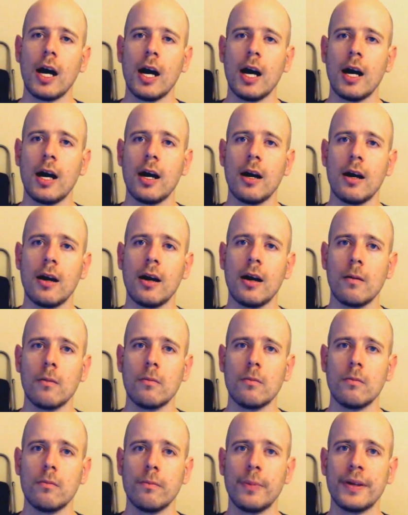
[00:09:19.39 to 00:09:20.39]

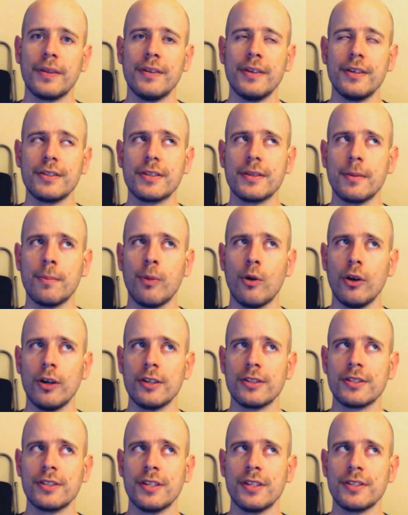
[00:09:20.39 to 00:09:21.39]
But the
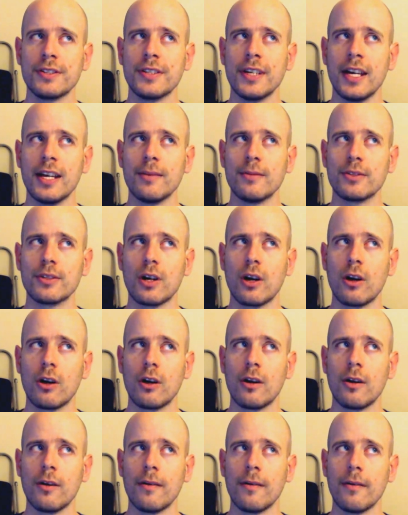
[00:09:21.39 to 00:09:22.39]
point is these games
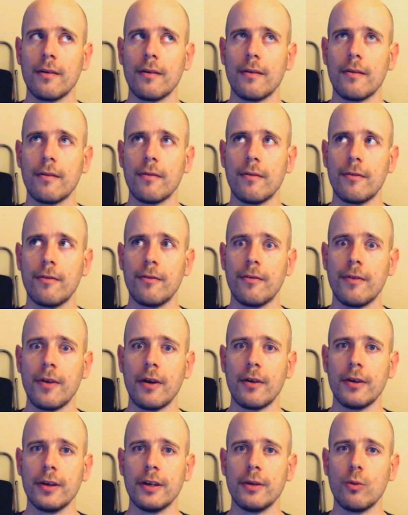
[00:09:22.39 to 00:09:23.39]
are
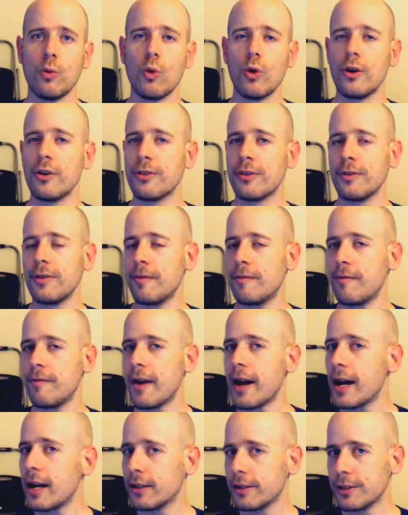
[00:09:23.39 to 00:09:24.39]
very worth the
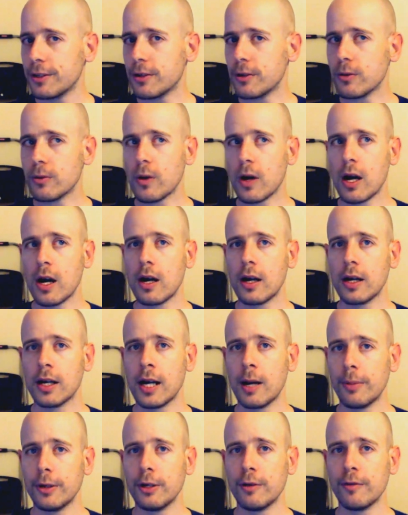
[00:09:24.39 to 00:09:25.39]
value.
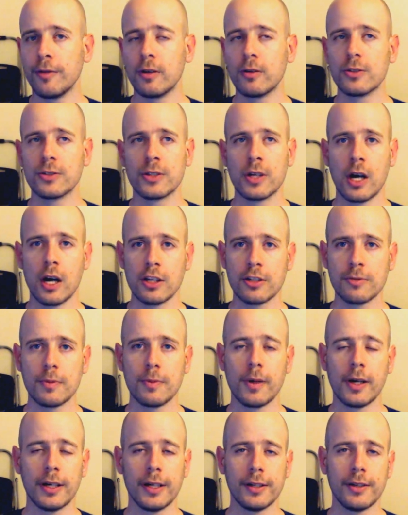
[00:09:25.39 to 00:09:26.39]
Company of Heroes cost
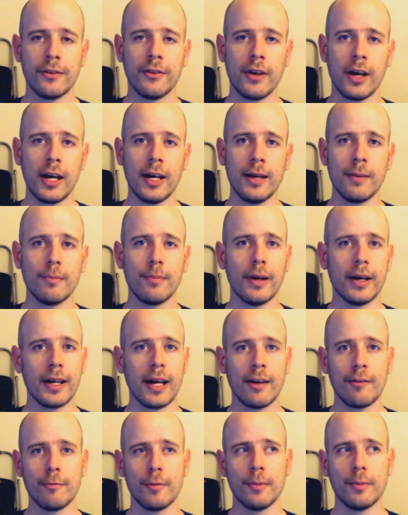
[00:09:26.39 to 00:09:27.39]
me money at a time, but
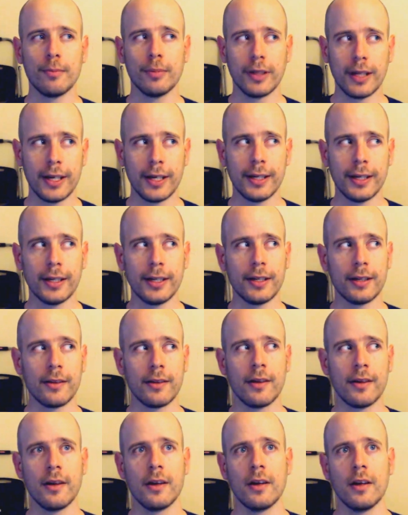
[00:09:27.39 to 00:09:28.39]
I've been playing it
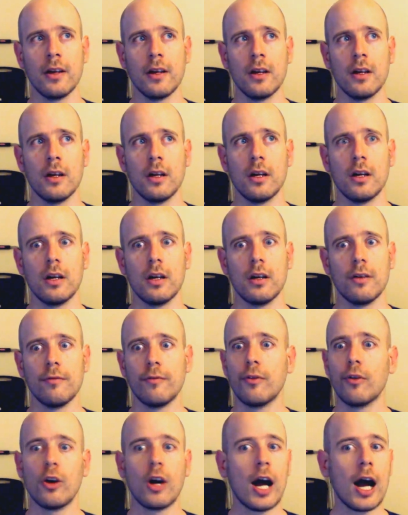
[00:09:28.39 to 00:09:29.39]

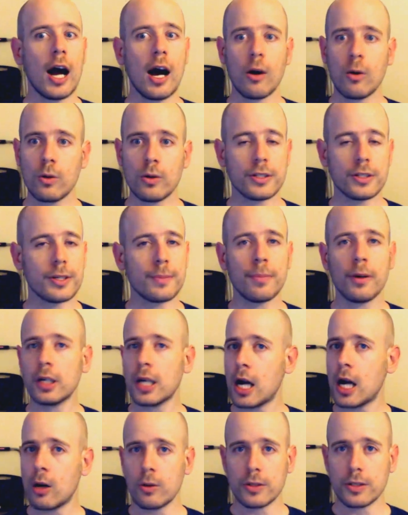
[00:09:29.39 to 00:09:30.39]
for hours
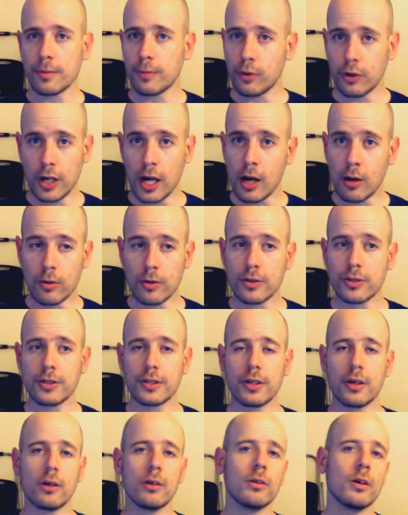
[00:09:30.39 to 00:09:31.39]
upon hours upon
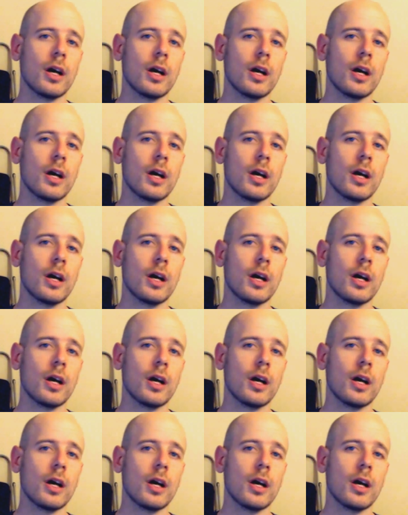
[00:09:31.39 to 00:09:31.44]
hours.